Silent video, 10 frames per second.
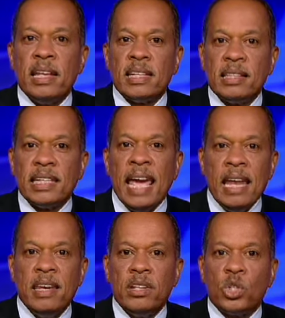is
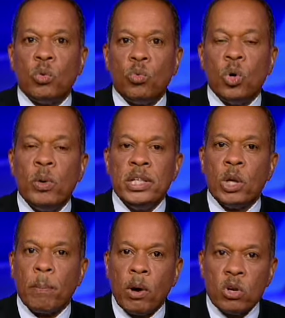intended to ruin
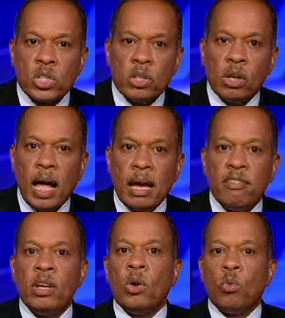your personal
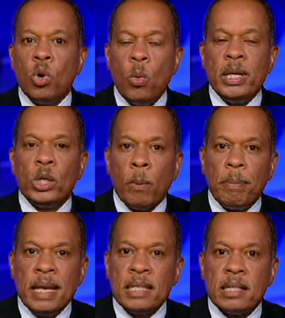life, ruin your
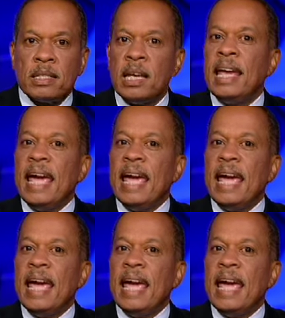business.